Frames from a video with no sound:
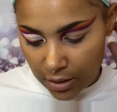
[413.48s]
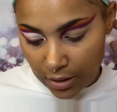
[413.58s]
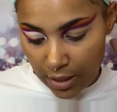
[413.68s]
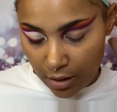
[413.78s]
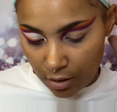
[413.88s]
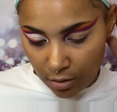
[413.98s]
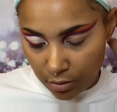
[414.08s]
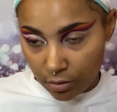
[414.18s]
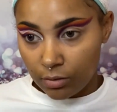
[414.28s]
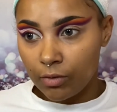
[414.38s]

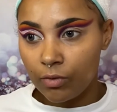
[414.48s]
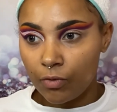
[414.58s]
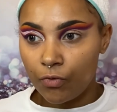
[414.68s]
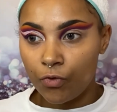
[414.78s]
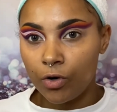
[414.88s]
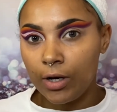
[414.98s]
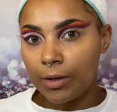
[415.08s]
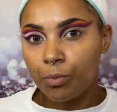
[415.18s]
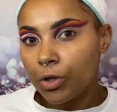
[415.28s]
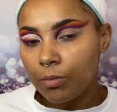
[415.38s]
yellow for
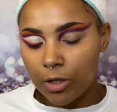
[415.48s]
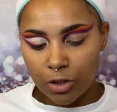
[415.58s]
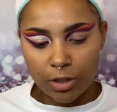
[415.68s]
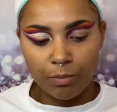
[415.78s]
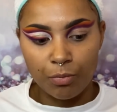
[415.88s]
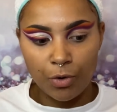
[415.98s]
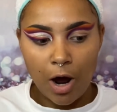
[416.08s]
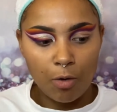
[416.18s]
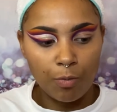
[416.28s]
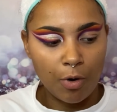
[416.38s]
like pretty much the
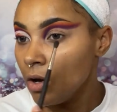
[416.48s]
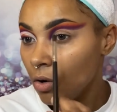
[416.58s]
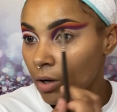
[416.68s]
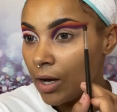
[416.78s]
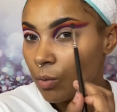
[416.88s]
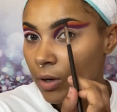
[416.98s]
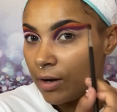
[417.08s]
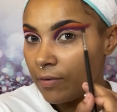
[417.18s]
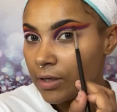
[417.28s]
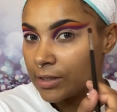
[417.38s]
brow bone or like
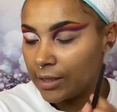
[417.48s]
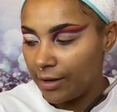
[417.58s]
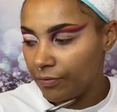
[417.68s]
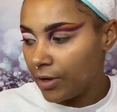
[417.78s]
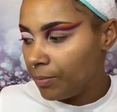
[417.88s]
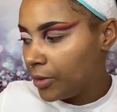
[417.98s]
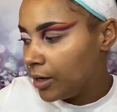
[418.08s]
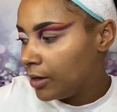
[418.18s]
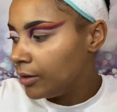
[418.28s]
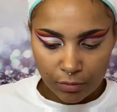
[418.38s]
whatever is left up
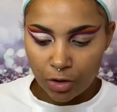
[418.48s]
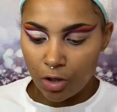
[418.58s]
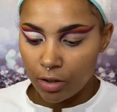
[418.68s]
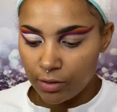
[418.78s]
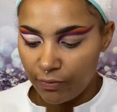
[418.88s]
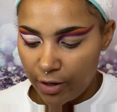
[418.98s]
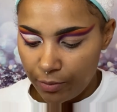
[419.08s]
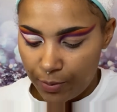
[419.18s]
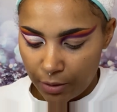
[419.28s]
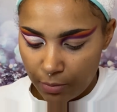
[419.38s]
there. It's also very
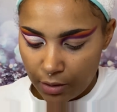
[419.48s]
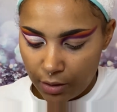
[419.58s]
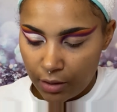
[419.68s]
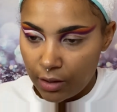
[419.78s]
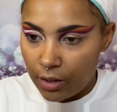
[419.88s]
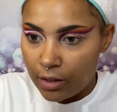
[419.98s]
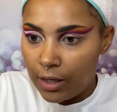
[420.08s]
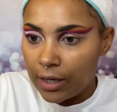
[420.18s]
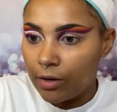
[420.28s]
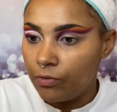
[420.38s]
pigmented and
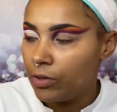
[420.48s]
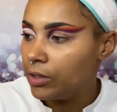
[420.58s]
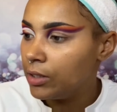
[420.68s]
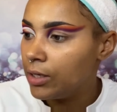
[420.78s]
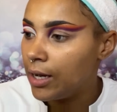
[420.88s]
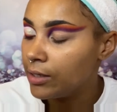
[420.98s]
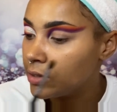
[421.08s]
like a really nice